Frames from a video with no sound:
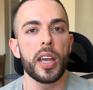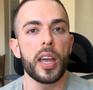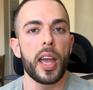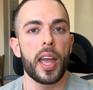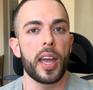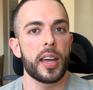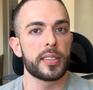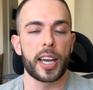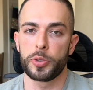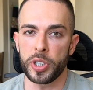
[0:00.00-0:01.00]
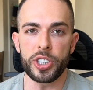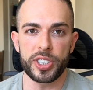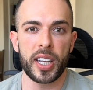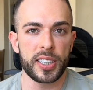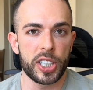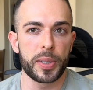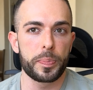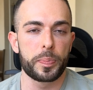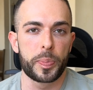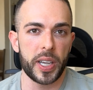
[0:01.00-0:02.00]
and I do understand they're a
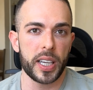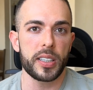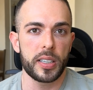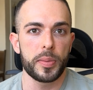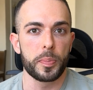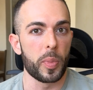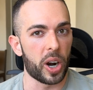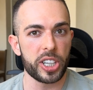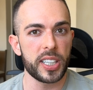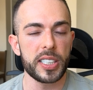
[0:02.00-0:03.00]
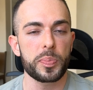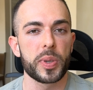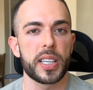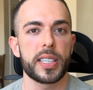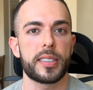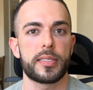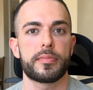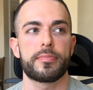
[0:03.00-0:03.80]
big market, but like